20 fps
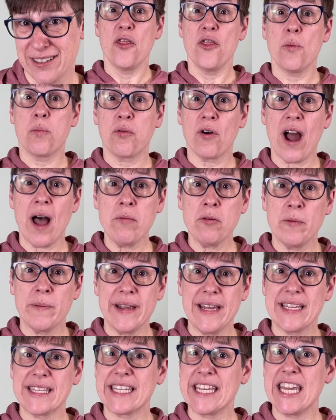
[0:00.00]
The problem
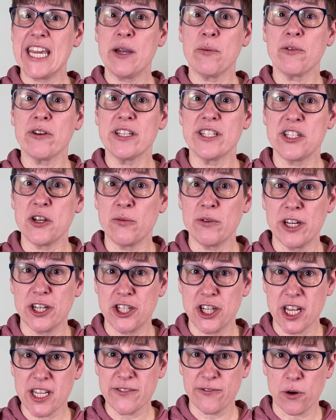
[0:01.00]
is keywords don't
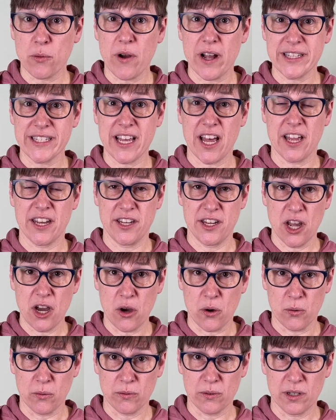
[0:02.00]
adjust for what's
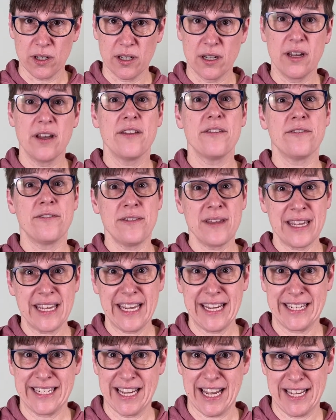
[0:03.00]
unknown.
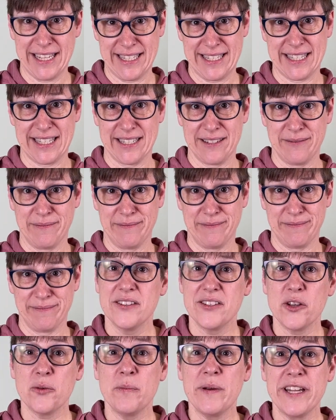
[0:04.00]
Thinking does.
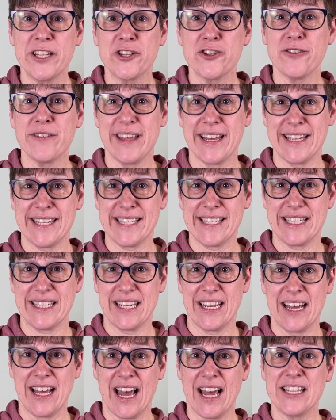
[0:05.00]
So picture this.
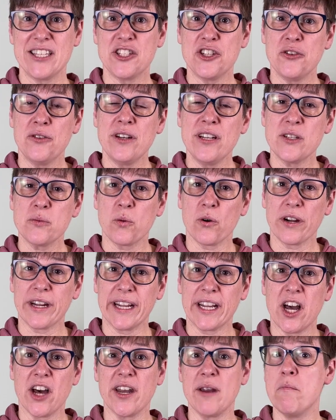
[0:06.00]
A student is
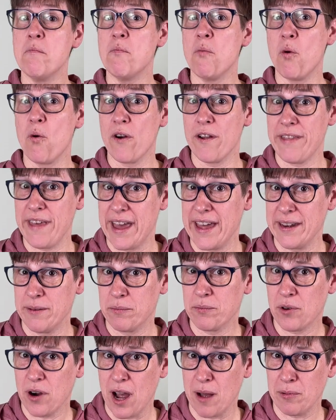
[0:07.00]
working on a more than
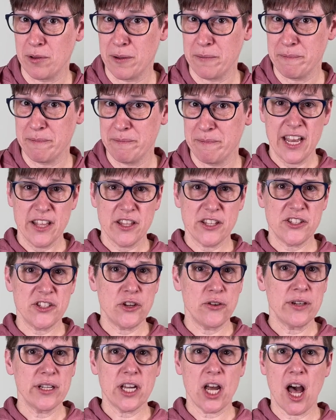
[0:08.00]
problem. The
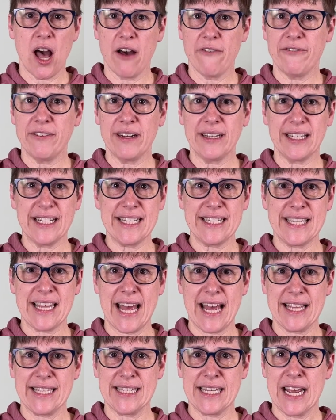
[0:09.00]
student confidently
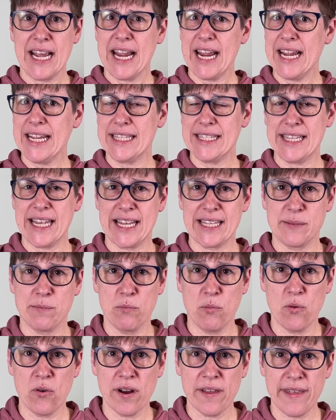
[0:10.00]
says, it says
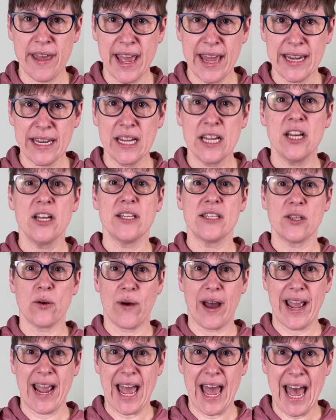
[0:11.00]
more than, so
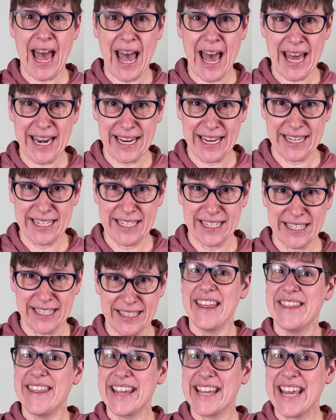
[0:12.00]
I add it.
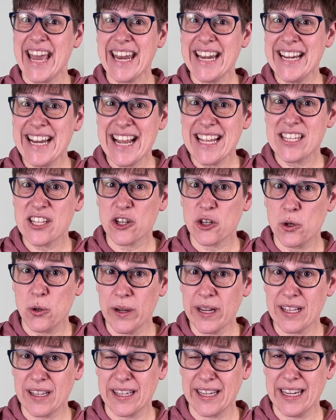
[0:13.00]
They get an answer
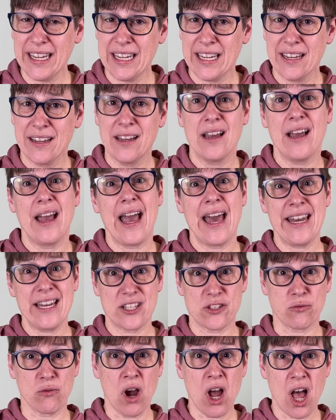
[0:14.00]
quickly, and
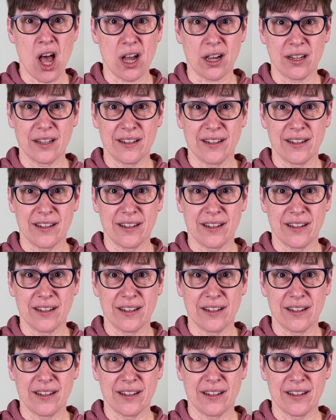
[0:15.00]
it's wrong.